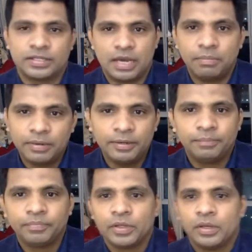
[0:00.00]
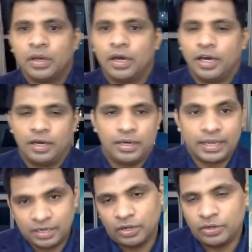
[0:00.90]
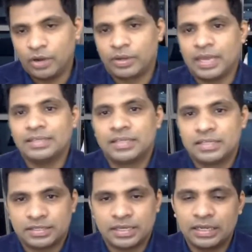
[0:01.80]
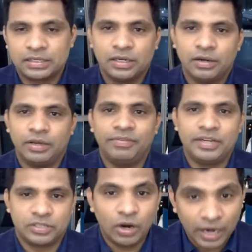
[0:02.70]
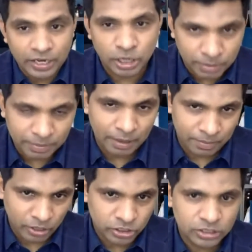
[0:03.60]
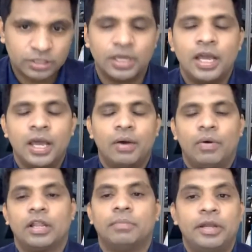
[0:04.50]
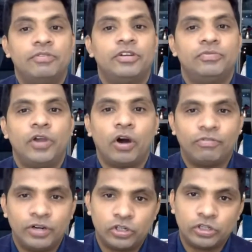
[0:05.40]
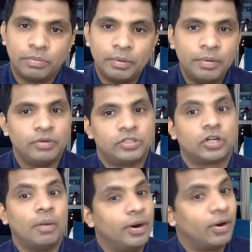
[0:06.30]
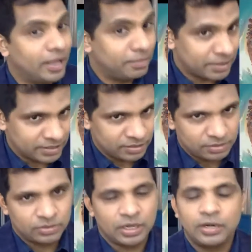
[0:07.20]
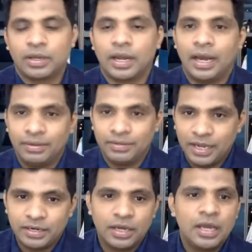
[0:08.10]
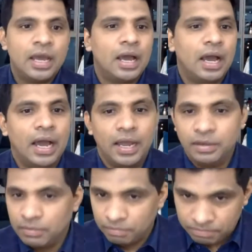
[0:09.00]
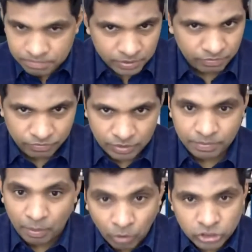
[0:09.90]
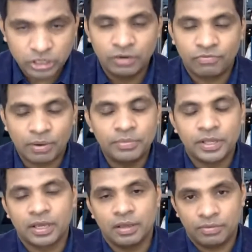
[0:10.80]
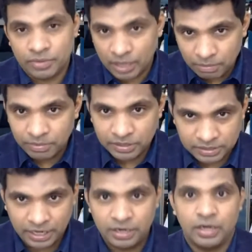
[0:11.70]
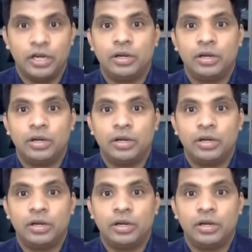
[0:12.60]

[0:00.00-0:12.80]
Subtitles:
example, like now cases, actually now if it is online shopping mall project, what are the benefits we offer to the people? It's a global online presence. You can have that, and the promotion from the company side